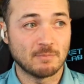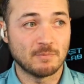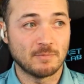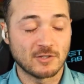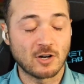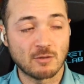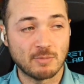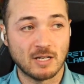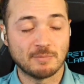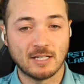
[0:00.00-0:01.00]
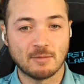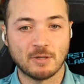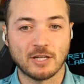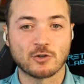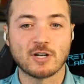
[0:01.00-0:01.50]
This has already been updated,
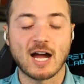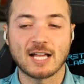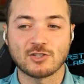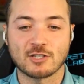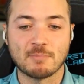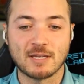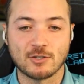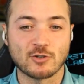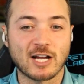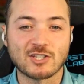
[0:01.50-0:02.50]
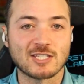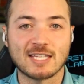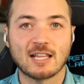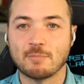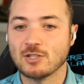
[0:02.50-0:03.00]
but like you're not just miss, you're not just
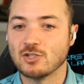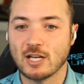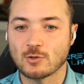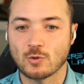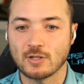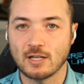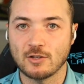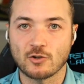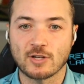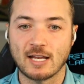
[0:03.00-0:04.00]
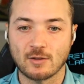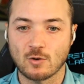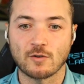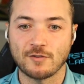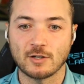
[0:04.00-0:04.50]
getting the PGA Tour data. You're getting the
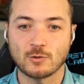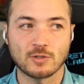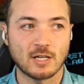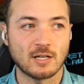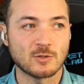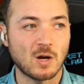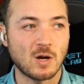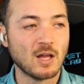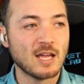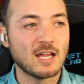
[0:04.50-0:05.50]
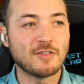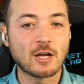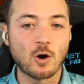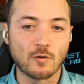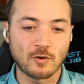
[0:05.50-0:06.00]
Corn Ferry Tour data as well. If
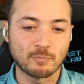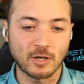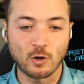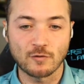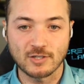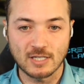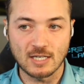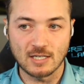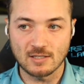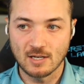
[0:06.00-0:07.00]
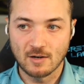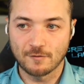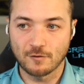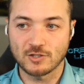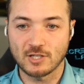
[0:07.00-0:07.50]
they go over and play overseas
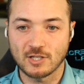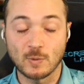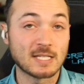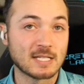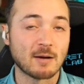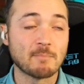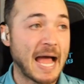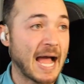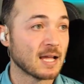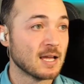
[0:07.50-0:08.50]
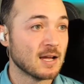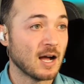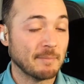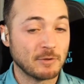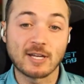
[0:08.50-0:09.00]
for six weeks and come back,
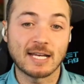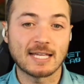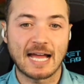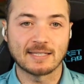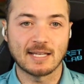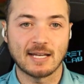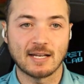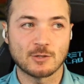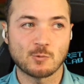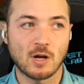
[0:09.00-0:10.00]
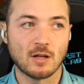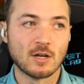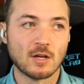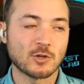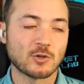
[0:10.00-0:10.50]
um, you're getting that data as well.
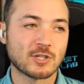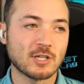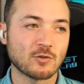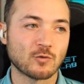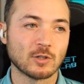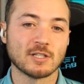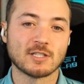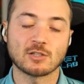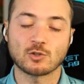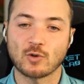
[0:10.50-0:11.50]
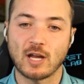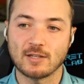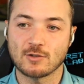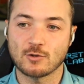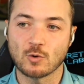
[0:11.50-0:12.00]
So you're seeing realistic
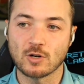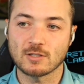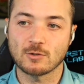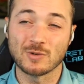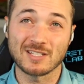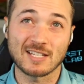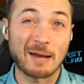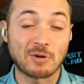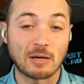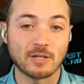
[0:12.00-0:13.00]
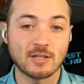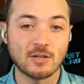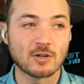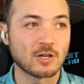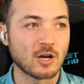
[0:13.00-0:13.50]
trends. There was there was a time probably a
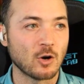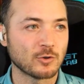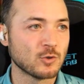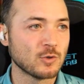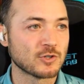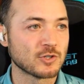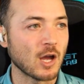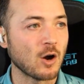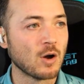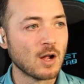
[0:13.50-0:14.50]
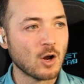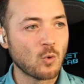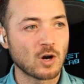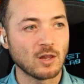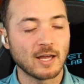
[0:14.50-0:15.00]
year ago or two years ago
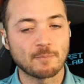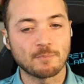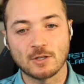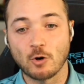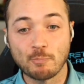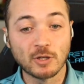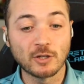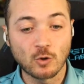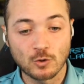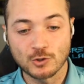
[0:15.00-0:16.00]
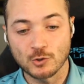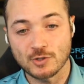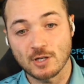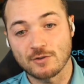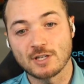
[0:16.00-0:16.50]
where like you know Billy
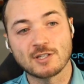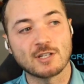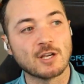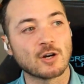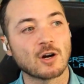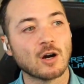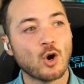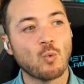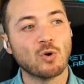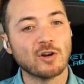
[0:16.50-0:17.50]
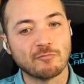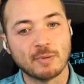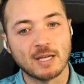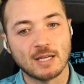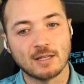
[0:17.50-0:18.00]
Horschel's year this year would have
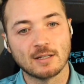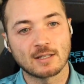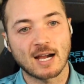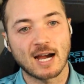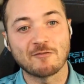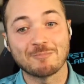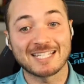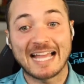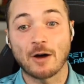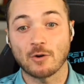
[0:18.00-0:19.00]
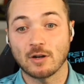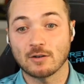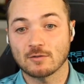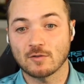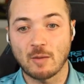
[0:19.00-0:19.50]
been kind of missed out on
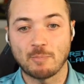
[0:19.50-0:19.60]
right?